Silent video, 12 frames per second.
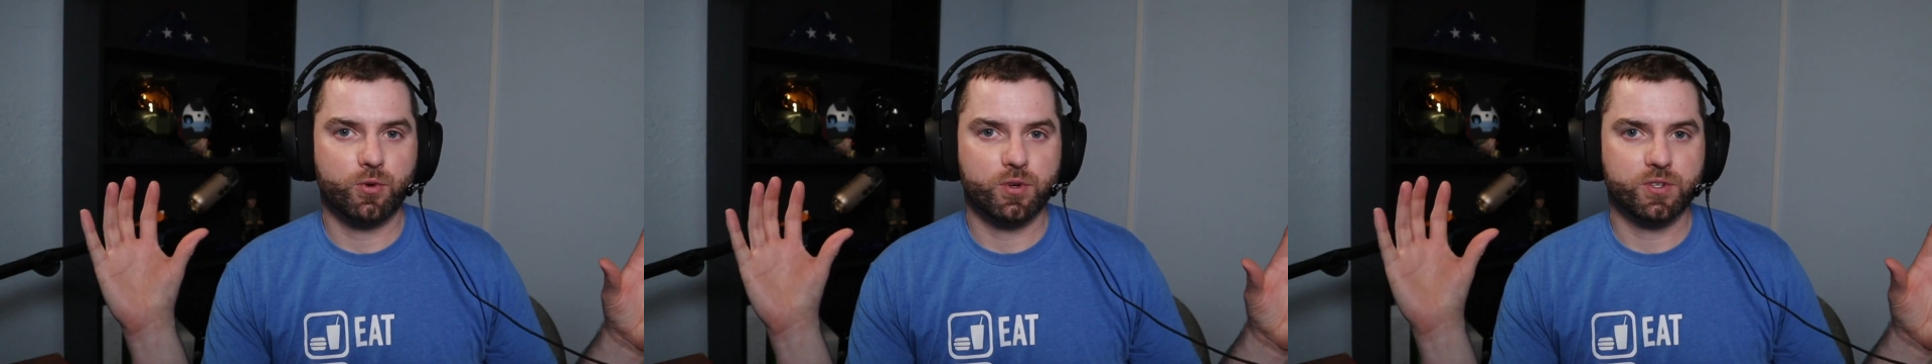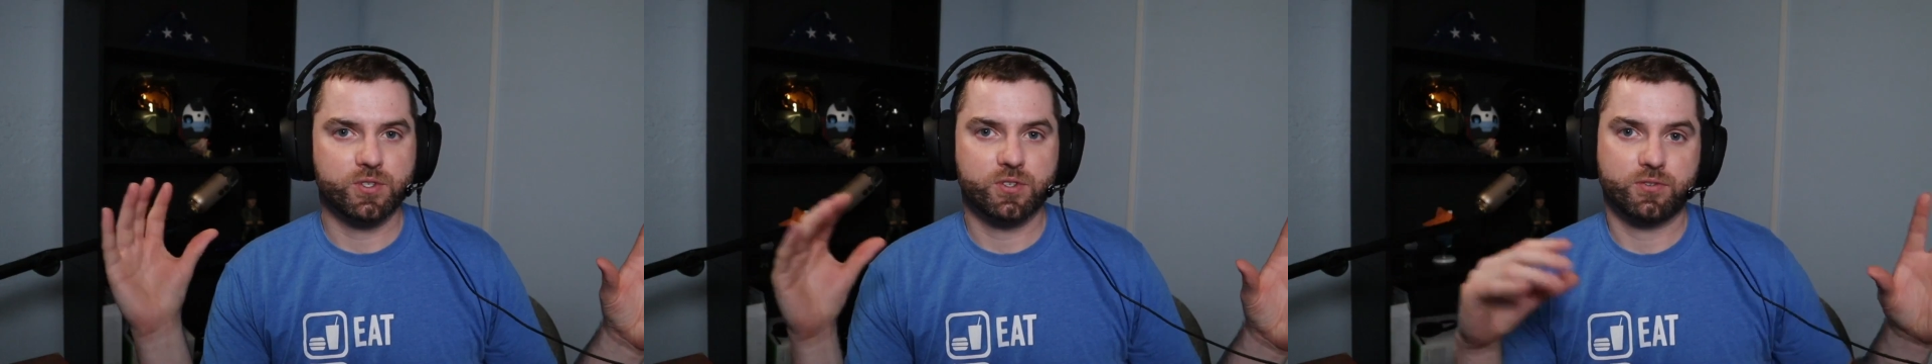So
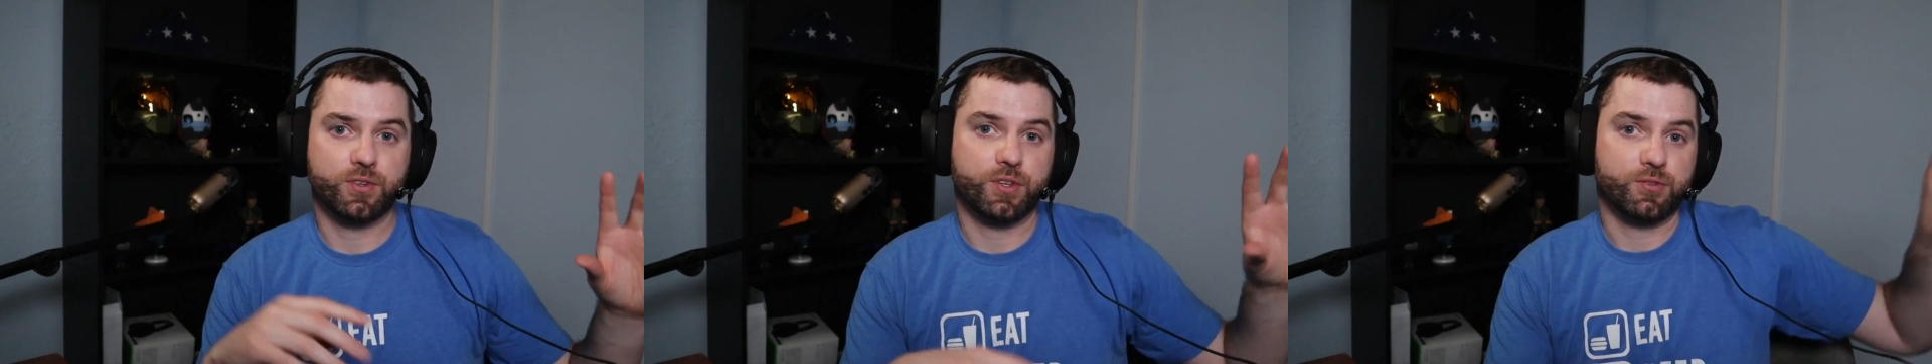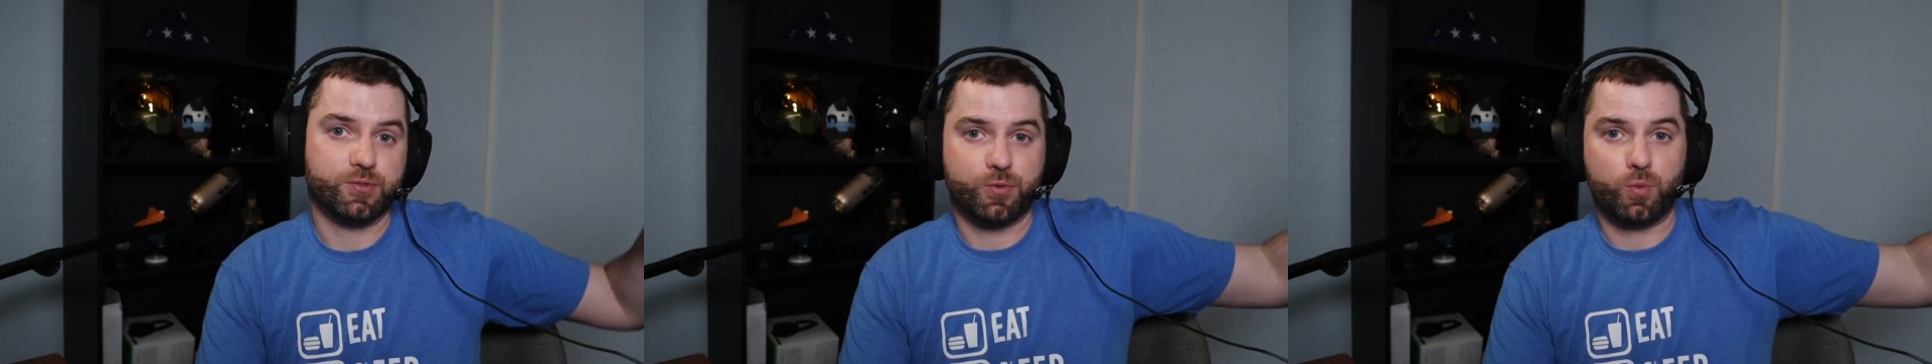if like there's a
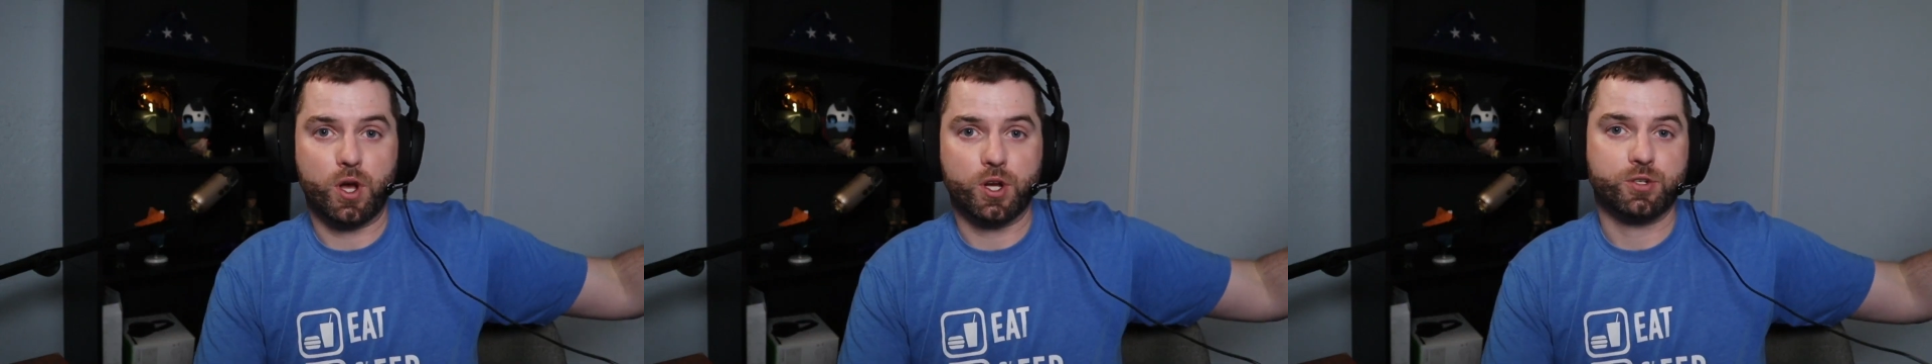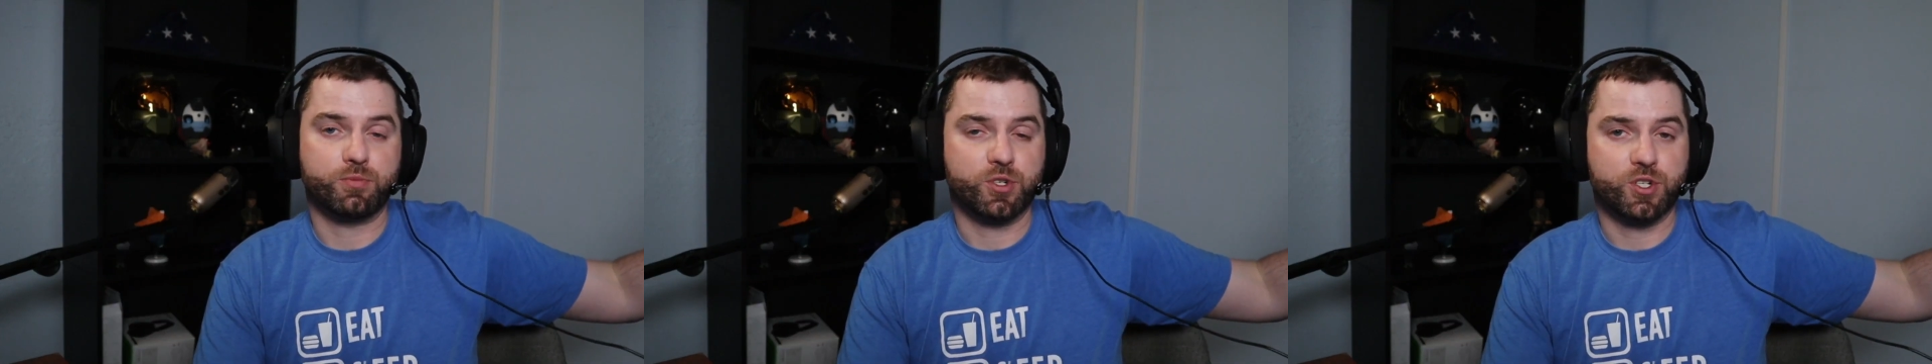washing
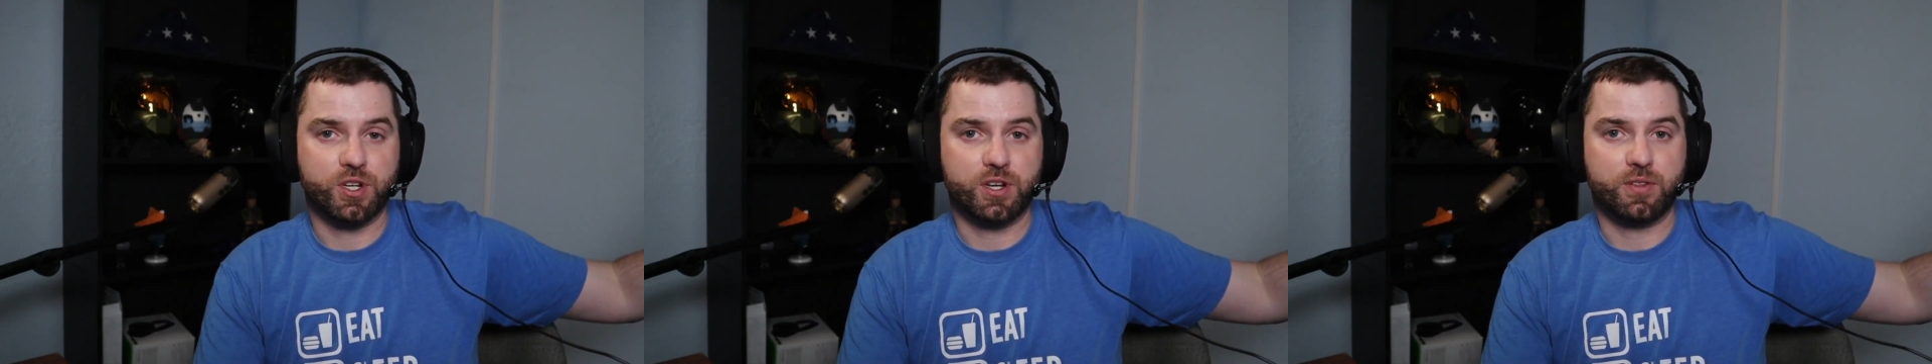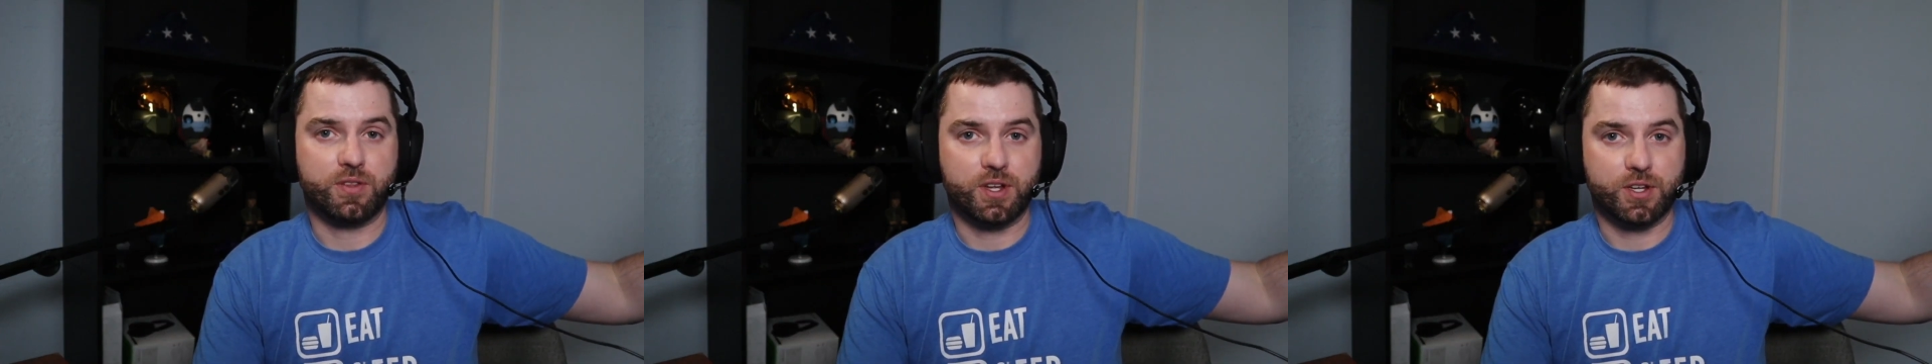machine in the
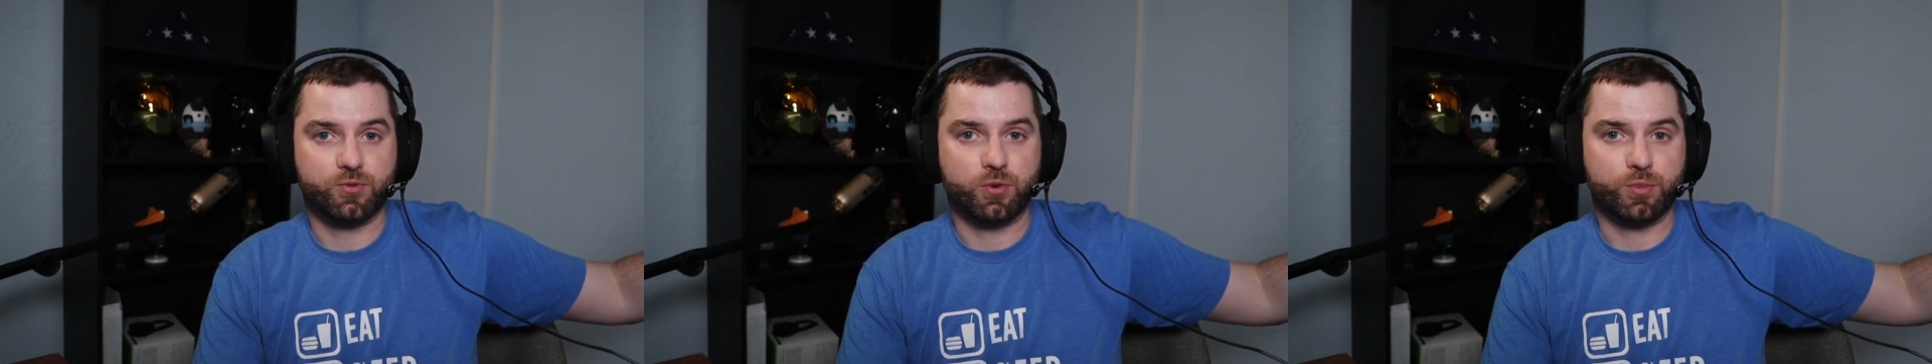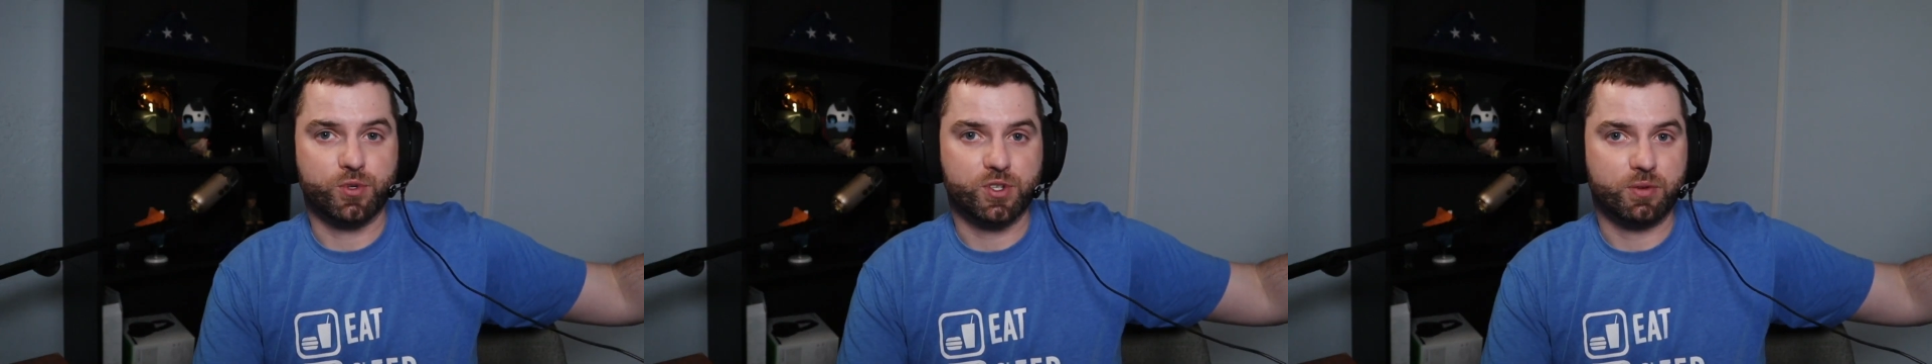next room or
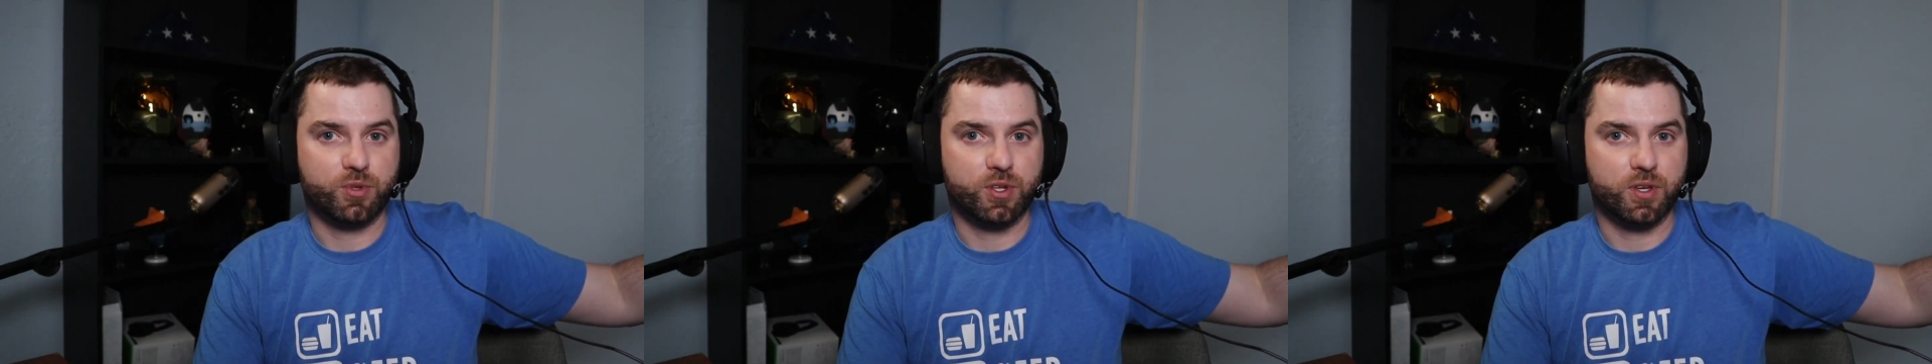something,